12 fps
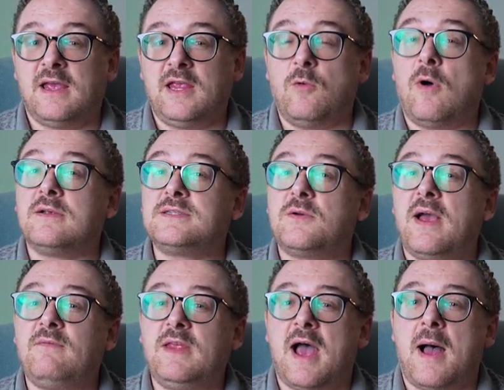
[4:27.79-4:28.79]
you also
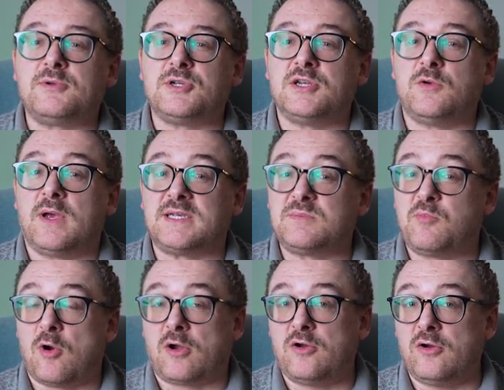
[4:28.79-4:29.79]
have the option to
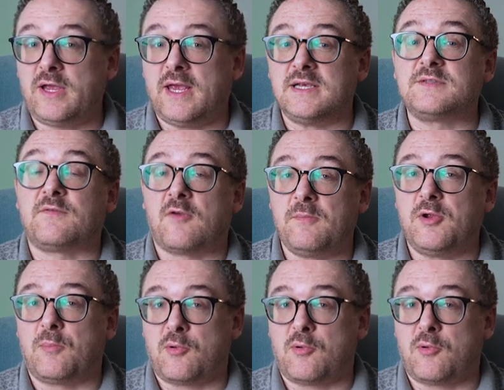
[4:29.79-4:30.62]
export cookies from your